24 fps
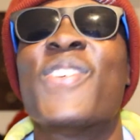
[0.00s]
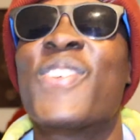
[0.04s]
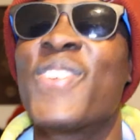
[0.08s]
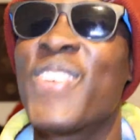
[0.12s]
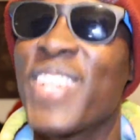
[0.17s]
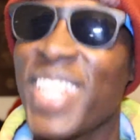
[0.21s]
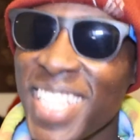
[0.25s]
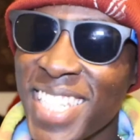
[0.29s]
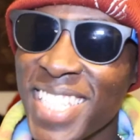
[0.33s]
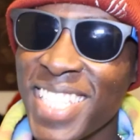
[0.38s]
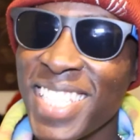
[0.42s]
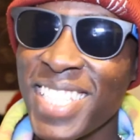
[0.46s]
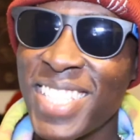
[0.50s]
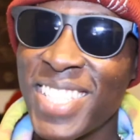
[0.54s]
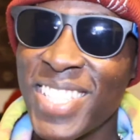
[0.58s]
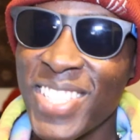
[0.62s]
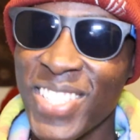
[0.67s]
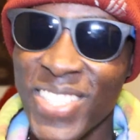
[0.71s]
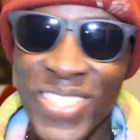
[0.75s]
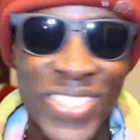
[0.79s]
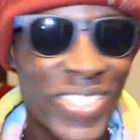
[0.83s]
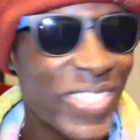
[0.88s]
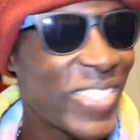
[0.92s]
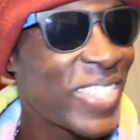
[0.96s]
alright?
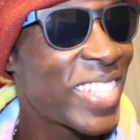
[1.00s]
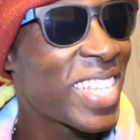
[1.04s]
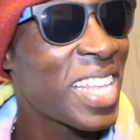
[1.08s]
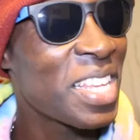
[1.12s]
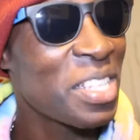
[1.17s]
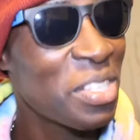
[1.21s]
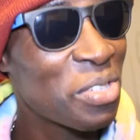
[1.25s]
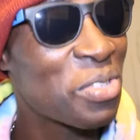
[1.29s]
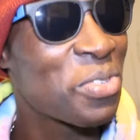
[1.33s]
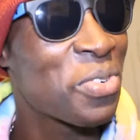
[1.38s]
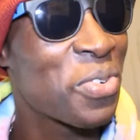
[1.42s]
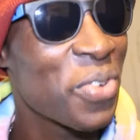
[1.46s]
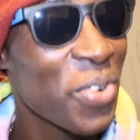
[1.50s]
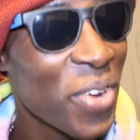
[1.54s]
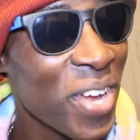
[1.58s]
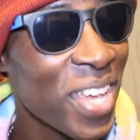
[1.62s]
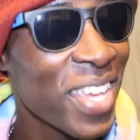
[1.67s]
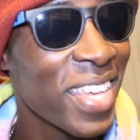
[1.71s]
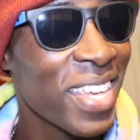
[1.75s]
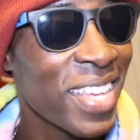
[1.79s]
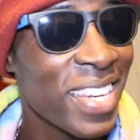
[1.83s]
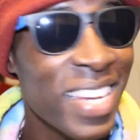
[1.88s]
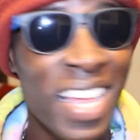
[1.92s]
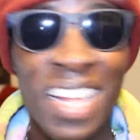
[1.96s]
So that's
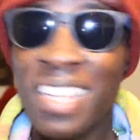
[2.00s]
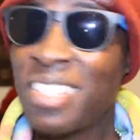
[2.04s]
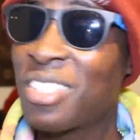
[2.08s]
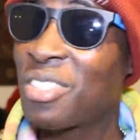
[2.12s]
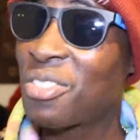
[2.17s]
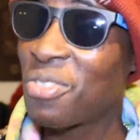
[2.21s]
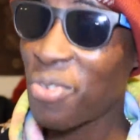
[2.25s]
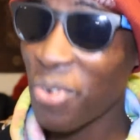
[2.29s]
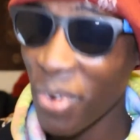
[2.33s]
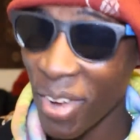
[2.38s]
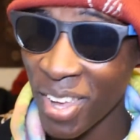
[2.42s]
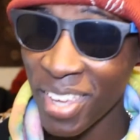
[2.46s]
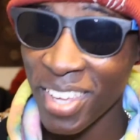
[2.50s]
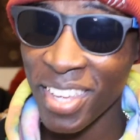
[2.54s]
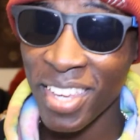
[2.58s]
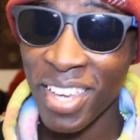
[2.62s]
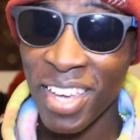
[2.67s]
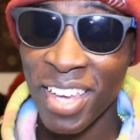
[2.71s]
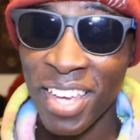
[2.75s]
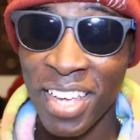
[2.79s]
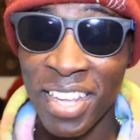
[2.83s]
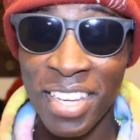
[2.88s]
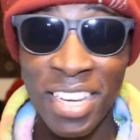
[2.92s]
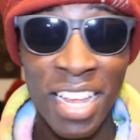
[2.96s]
great, that's
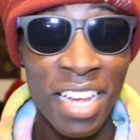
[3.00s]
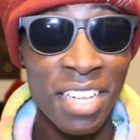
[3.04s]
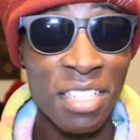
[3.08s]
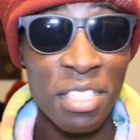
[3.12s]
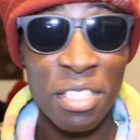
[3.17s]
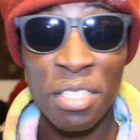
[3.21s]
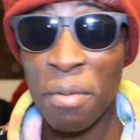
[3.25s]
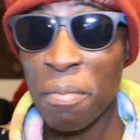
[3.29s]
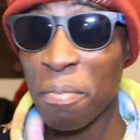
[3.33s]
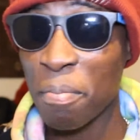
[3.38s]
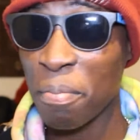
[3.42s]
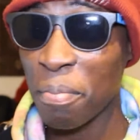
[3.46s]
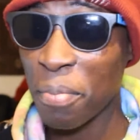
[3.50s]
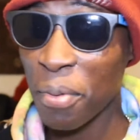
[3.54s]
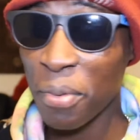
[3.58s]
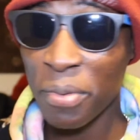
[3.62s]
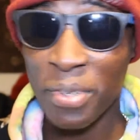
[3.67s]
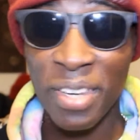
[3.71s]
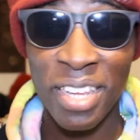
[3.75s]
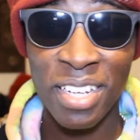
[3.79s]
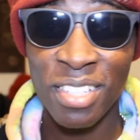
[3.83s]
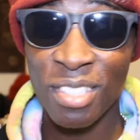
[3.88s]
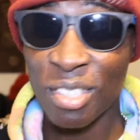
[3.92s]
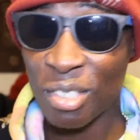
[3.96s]
great. That's a
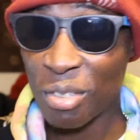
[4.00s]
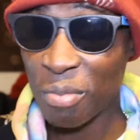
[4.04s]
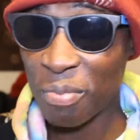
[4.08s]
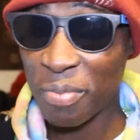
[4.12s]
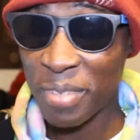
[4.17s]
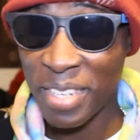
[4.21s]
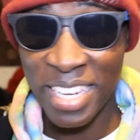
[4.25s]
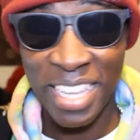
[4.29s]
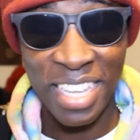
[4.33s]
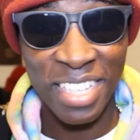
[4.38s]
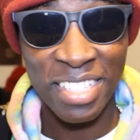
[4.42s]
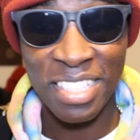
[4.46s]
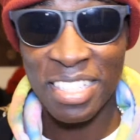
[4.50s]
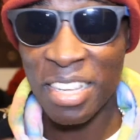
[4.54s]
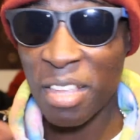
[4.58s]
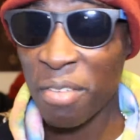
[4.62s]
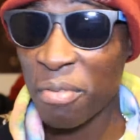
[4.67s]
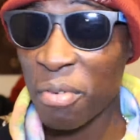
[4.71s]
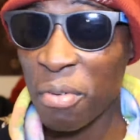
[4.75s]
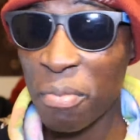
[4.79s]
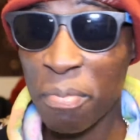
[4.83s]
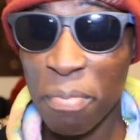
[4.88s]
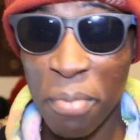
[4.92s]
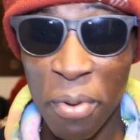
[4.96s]
that's some next
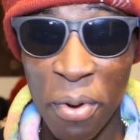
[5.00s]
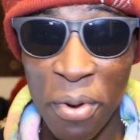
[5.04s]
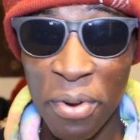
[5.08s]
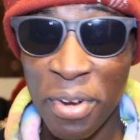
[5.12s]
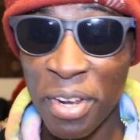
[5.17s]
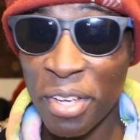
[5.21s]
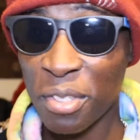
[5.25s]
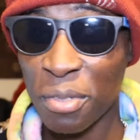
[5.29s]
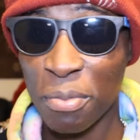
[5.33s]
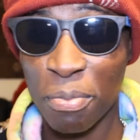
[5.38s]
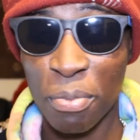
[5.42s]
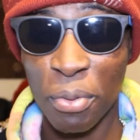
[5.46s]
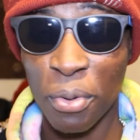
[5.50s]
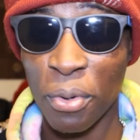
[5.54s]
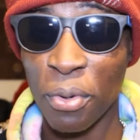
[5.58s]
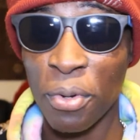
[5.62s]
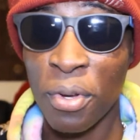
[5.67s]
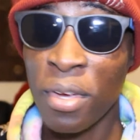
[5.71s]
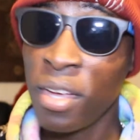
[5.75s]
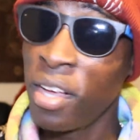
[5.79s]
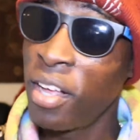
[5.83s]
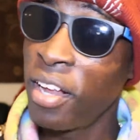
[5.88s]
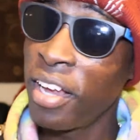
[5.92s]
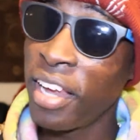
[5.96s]
level bonus,
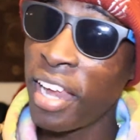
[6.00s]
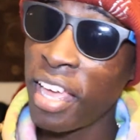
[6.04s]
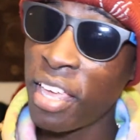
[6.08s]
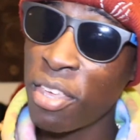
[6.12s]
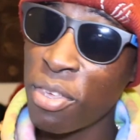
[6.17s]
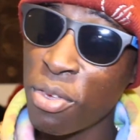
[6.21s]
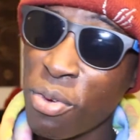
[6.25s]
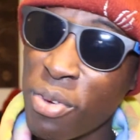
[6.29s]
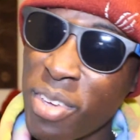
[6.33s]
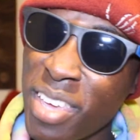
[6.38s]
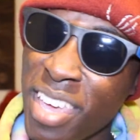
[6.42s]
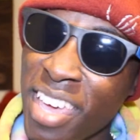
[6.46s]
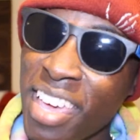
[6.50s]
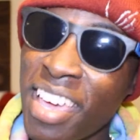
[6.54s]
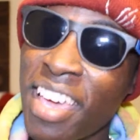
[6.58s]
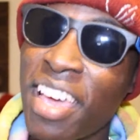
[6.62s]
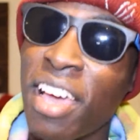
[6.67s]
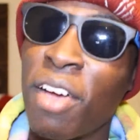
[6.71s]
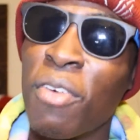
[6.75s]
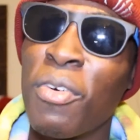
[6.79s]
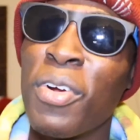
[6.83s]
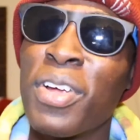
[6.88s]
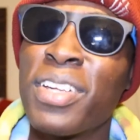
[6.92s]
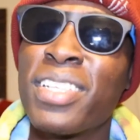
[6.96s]
bro. Like, you
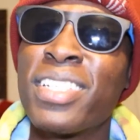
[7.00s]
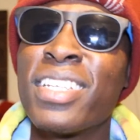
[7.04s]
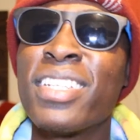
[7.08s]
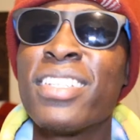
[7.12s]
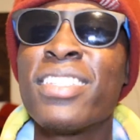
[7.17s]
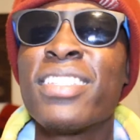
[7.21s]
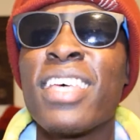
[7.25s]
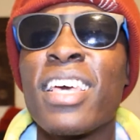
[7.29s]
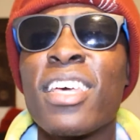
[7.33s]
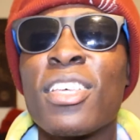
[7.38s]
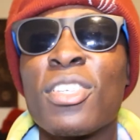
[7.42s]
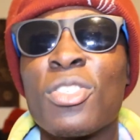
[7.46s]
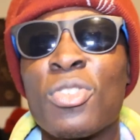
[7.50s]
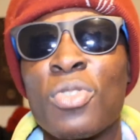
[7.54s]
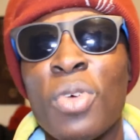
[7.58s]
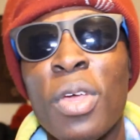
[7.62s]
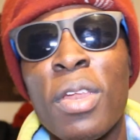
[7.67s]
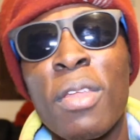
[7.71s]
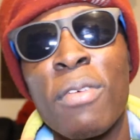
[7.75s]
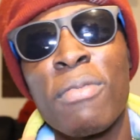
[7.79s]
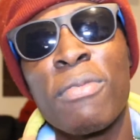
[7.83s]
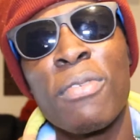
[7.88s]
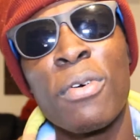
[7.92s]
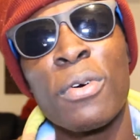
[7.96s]
get guaranteed sex
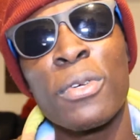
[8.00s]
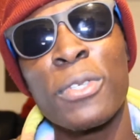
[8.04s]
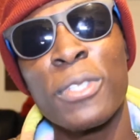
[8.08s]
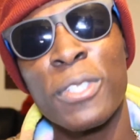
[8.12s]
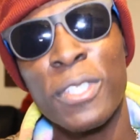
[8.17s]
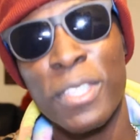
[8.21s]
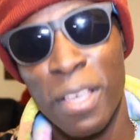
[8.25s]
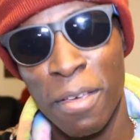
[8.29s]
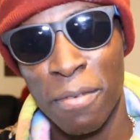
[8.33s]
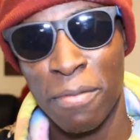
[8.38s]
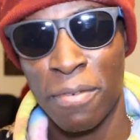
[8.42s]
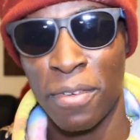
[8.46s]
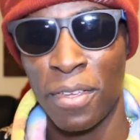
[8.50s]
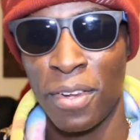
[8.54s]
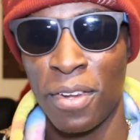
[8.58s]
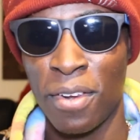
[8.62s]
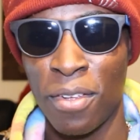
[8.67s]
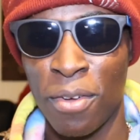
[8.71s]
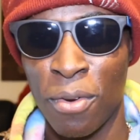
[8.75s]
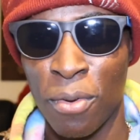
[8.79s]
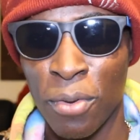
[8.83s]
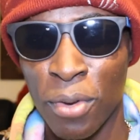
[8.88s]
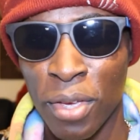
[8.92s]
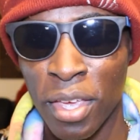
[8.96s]
twenty-four
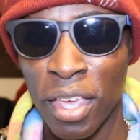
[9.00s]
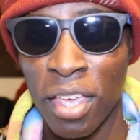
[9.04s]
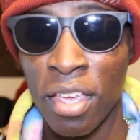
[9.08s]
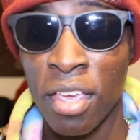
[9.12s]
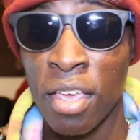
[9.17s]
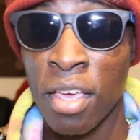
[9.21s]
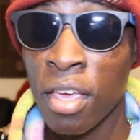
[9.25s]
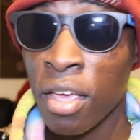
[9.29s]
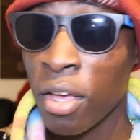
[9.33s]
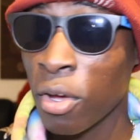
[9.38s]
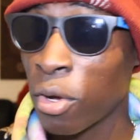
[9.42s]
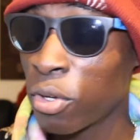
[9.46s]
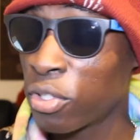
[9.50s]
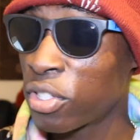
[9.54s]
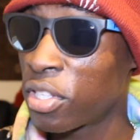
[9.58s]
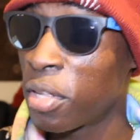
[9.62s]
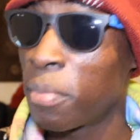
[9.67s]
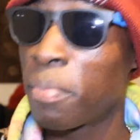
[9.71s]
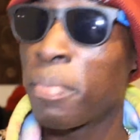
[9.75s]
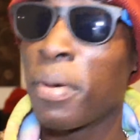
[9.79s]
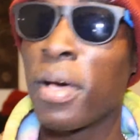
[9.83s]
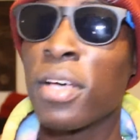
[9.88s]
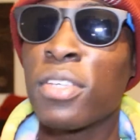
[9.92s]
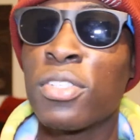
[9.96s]
seven, okay? Because
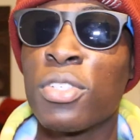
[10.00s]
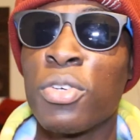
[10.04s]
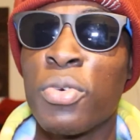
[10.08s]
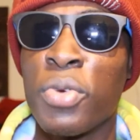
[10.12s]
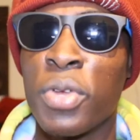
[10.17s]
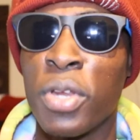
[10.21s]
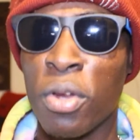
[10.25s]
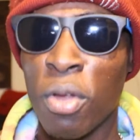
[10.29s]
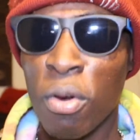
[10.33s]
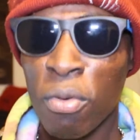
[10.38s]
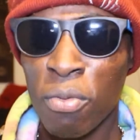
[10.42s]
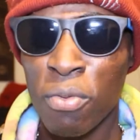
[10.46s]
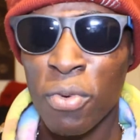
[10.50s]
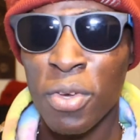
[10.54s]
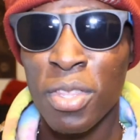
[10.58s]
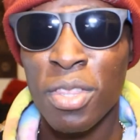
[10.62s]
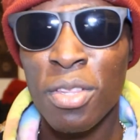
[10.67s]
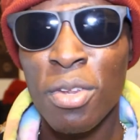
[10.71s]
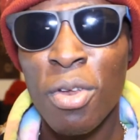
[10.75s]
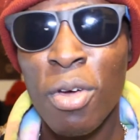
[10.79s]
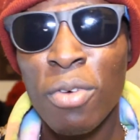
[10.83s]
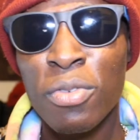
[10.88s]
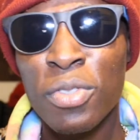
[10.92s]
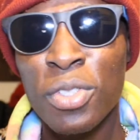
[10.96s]
the person you're in love
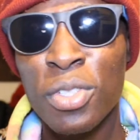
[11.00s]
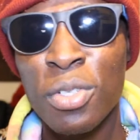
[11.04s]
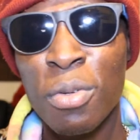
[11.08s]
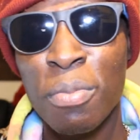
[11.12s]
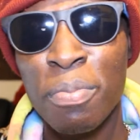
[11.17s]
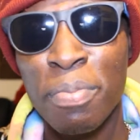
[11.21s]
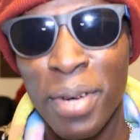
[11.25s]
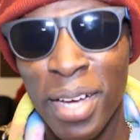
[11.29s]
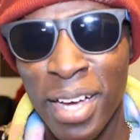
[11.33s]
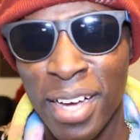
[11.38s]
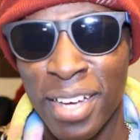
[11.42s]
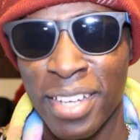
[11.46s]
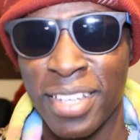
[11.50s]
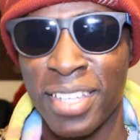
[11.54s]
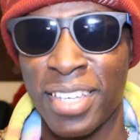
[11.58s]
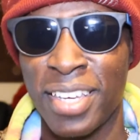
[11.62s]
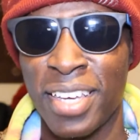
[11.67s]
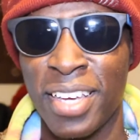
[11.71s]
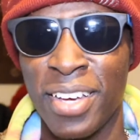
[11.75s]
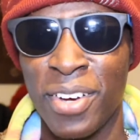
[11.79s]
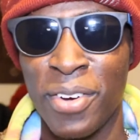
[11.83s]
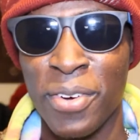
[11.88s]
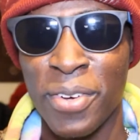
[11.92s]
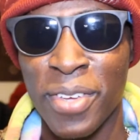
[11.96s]
with loves you
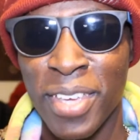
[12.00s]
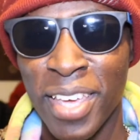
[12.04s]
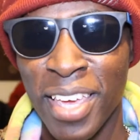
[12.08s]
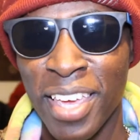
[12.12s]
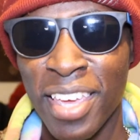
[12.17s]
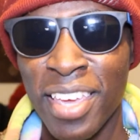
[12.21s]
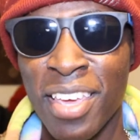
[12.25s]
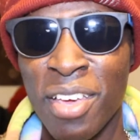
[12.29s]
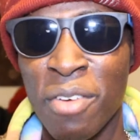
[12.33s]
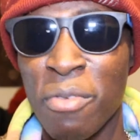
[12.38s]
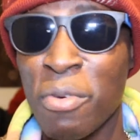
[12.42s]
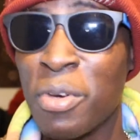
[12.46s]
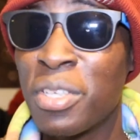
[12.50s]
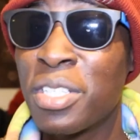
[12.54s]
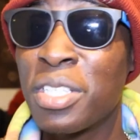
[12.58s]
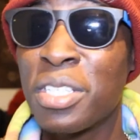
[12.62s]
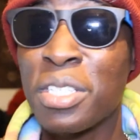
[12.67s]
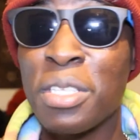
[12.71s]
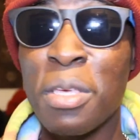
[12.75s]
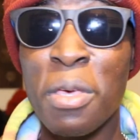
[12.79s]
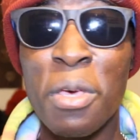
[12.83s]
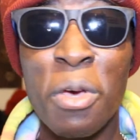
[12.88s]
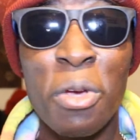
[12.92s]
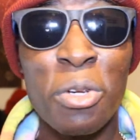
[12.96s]
back, okay?
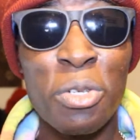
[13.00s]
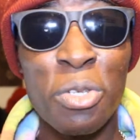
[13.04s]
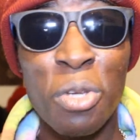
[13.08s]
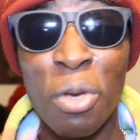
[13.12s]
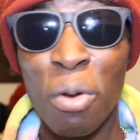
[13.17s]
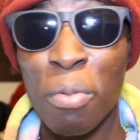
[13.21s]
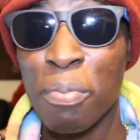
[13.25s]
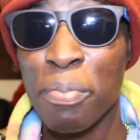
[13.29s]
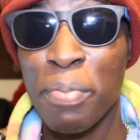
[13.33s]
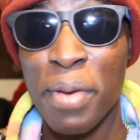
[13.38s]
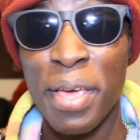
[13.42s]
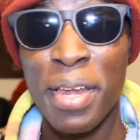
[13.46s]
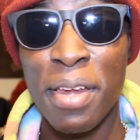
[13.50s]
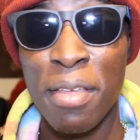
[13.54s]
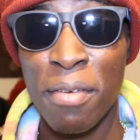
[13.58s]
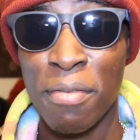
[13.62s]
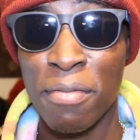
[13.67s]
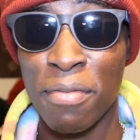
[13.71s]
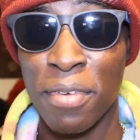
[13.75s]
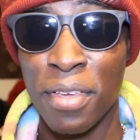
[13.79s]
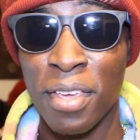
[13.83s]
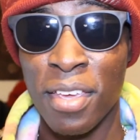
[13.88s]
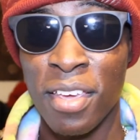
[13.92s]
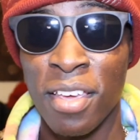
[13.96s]
Which is a top
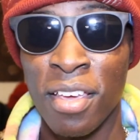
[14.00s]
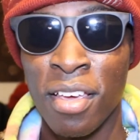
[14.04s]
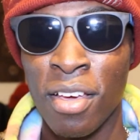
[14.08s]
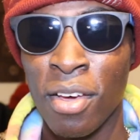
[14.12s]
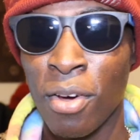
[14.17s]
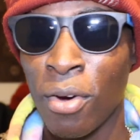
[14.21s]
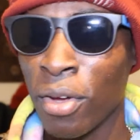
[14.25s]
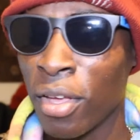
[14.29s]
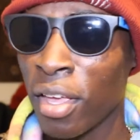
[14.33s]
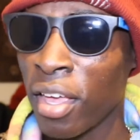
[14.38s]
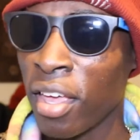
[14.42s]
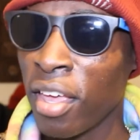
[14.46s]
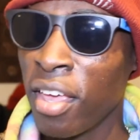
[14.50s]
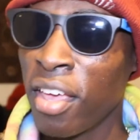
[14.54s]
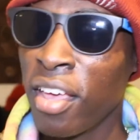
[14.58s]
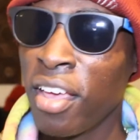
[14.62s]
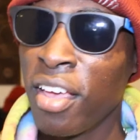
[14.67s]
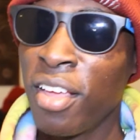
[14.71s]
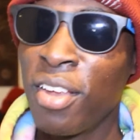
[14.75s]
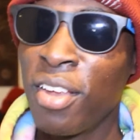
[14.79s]
benefit, okay?